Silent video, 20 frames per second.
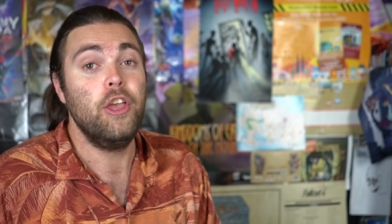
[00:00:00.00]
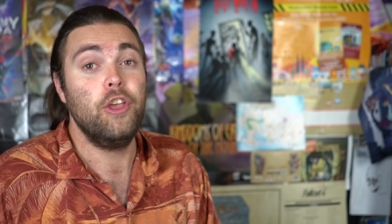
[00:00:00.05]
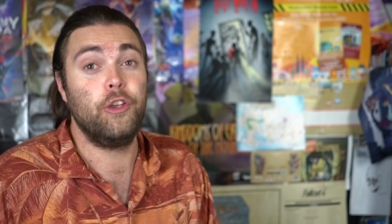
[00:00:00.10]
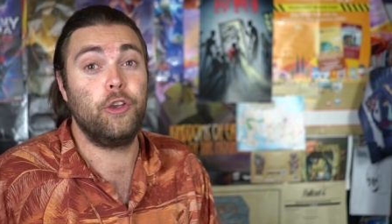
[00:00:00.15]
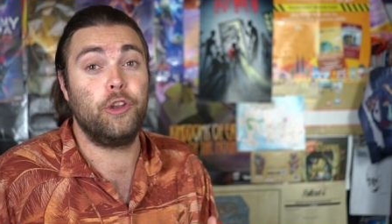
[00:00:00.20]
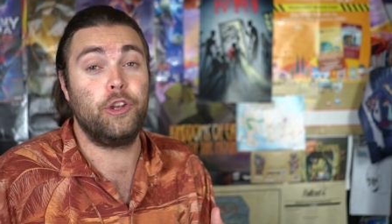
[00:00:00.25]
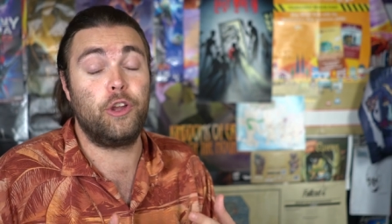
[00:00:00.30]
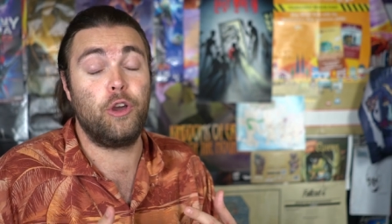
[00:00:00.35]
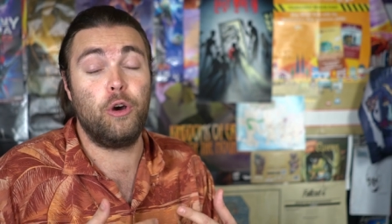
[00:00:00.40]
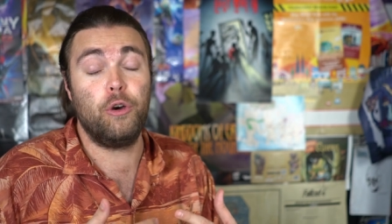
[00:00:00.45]

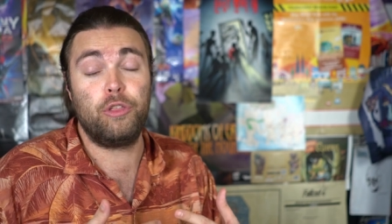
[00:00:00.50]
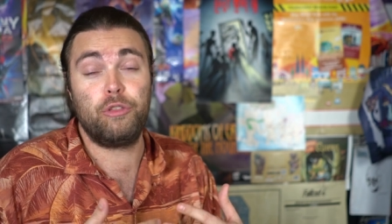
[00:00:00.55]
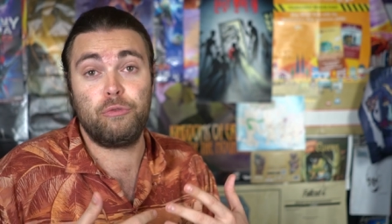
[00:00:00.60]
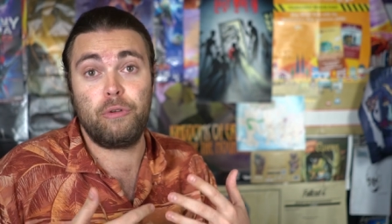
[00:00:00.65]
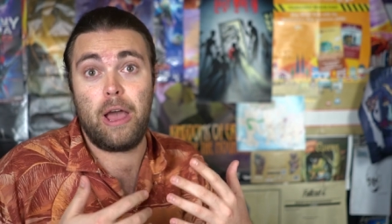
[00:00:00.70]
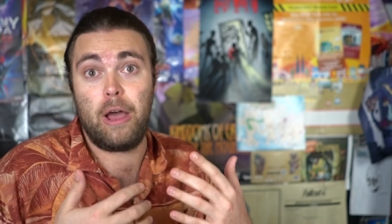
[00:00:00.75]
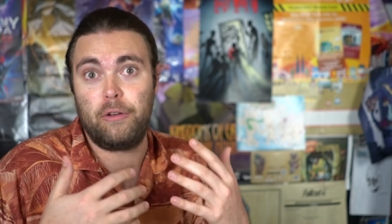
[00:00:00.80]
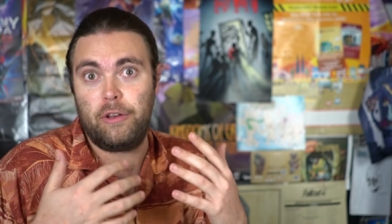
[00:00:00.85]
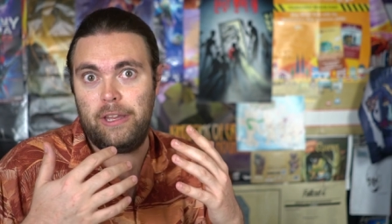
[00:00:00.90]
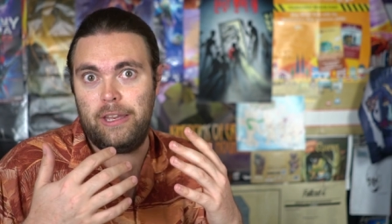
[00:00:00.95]
You're gonna go
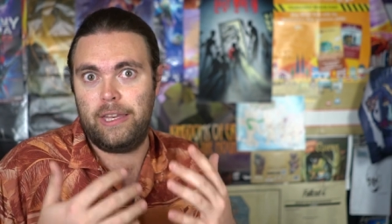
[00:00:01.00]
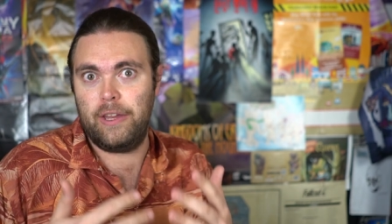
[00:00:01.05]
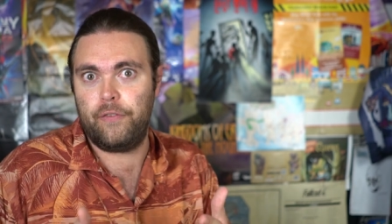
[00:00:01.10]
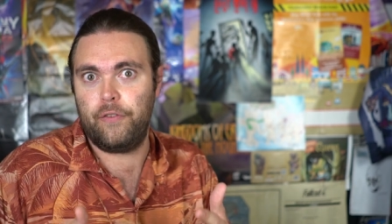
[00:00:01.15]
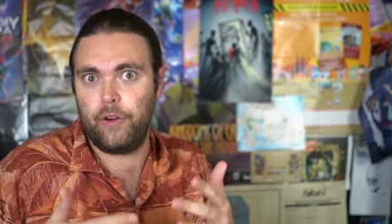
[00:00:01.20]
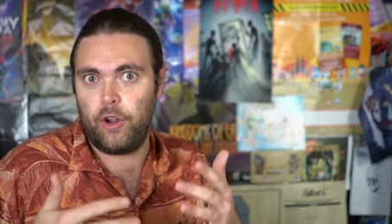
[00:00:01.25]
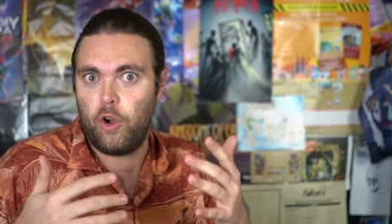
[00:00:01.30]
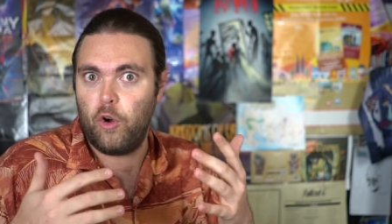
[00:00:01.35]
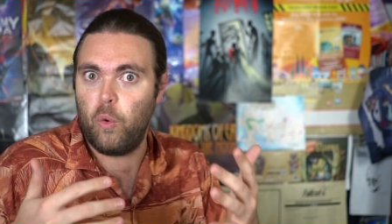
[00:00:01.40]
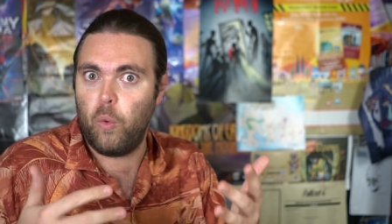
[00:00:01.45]
throughout the
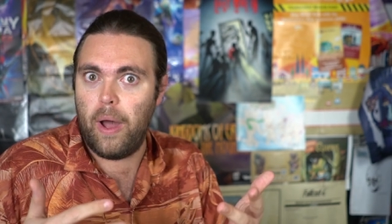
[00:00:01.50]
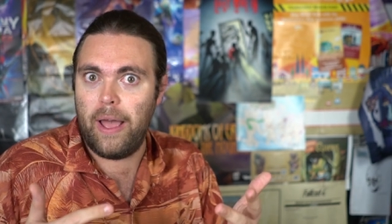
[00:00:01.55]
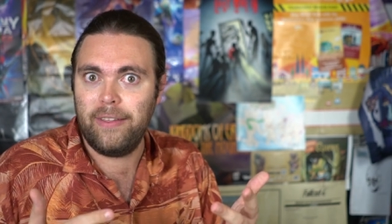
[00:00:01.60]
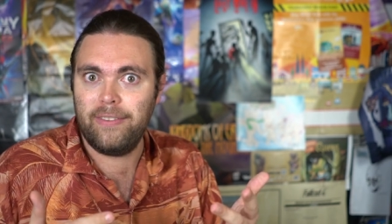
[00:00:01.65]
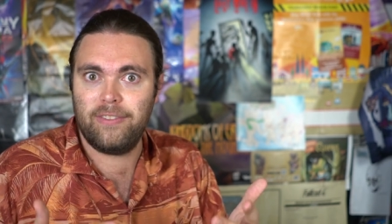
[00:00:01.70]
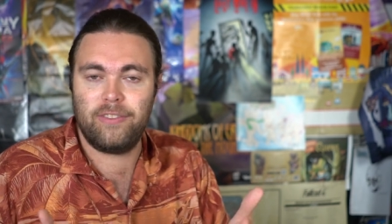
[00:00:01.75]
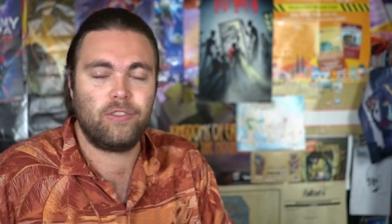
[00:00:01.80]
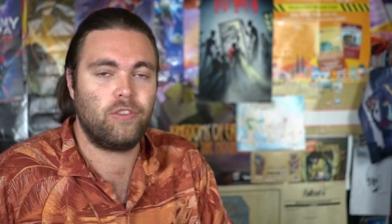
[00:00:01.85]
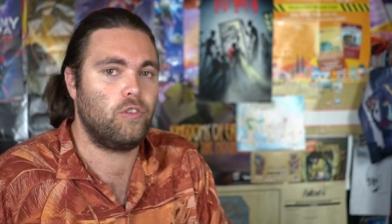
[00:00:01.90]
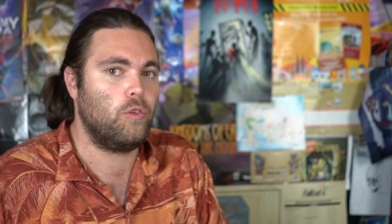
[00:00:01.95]
different
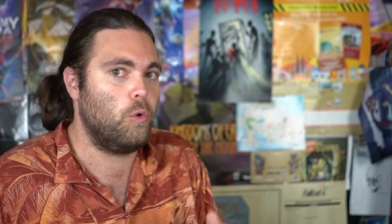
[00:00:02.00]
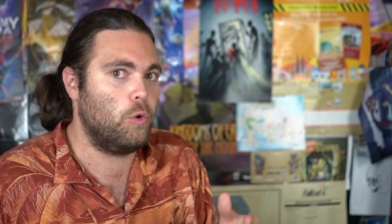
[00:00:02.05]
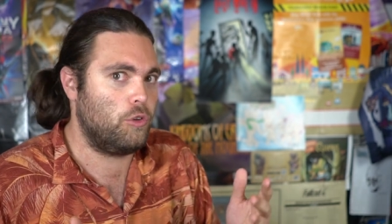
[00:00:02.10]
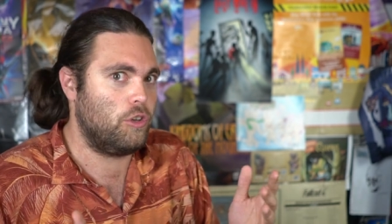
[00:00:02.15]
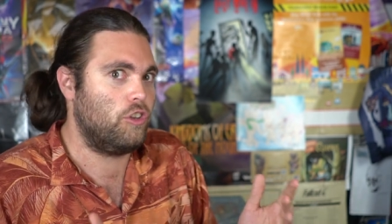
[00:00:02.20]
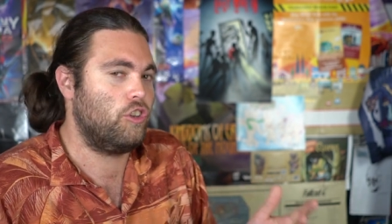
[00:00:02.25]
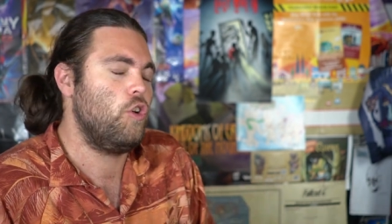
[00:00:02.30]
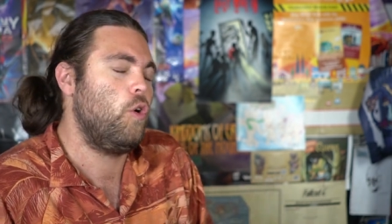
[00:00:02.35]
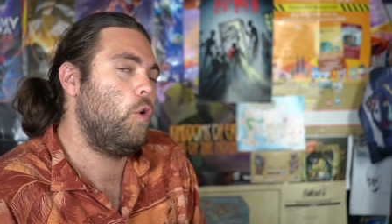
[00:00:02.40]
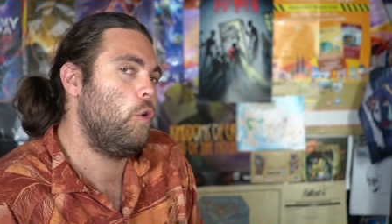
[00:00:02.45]
quests or
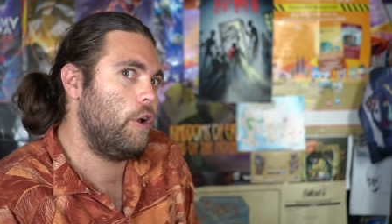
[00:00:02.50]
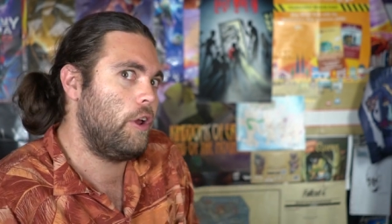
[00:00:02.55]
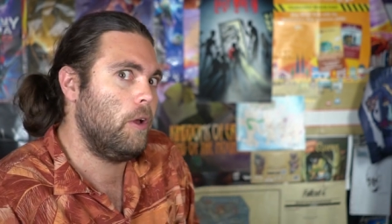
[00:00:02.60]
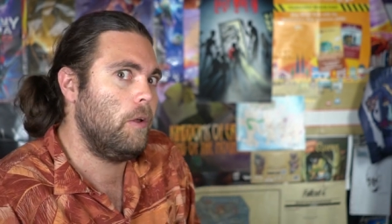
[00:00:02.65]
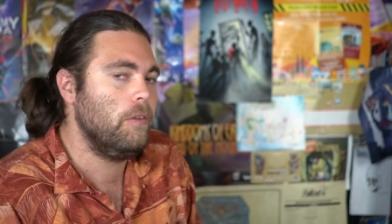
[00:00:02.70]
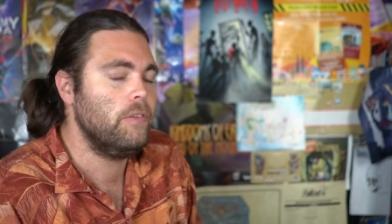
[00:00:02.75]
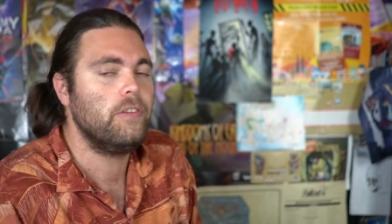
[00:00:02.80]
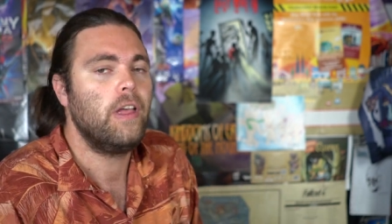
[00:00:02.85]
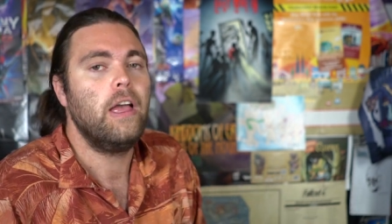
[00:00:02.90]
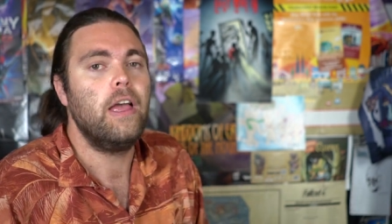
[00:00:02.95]

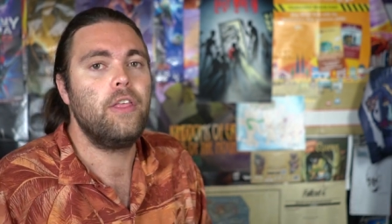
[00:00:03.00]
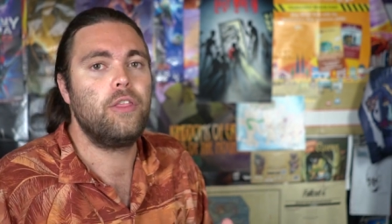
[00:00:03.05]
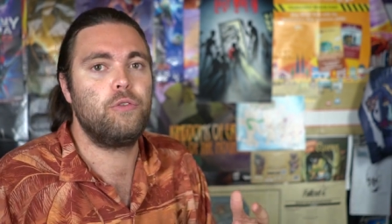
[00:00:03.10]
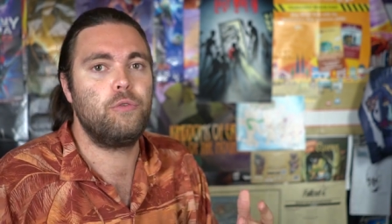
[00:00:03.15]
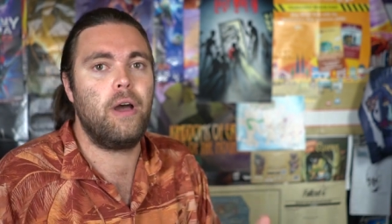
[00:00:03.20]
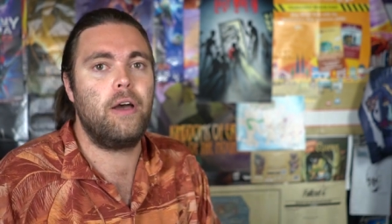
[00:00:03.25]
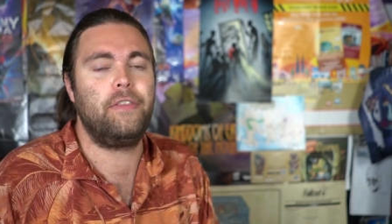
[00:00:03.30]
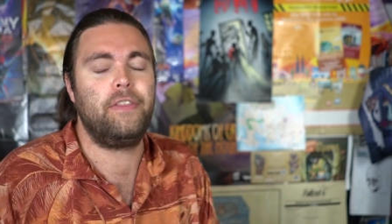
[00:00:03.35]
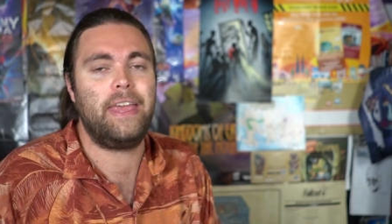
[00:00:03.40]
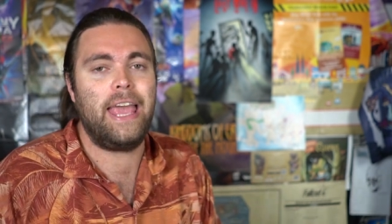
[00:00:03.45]
tutorials
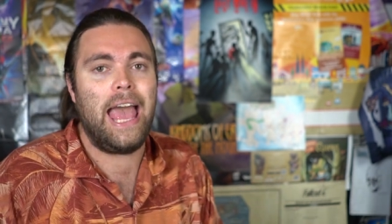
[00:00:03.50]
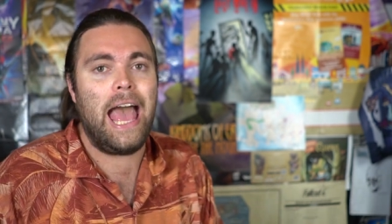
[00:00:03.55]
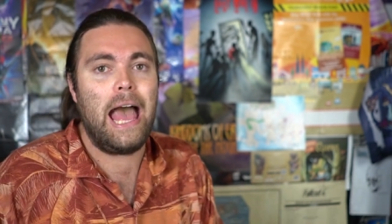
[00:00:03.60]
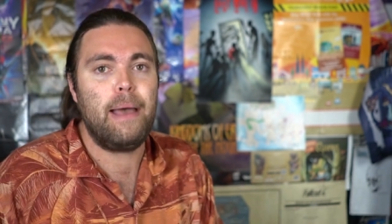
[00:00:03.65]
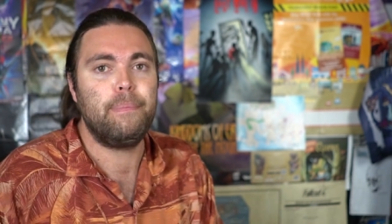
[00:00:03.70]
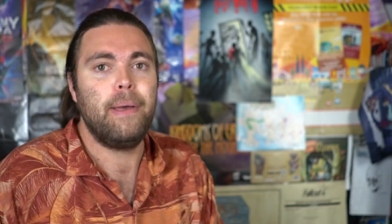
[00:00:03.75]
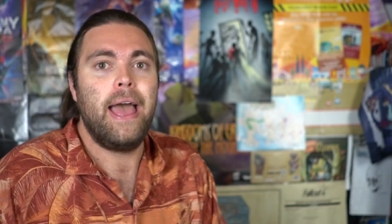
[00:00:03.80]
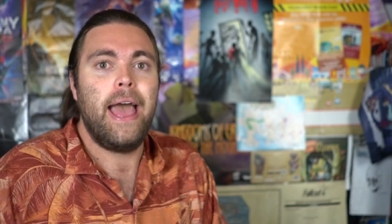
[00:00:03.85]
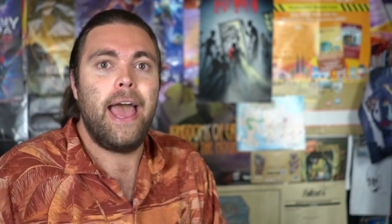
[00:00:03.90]
throughout the app,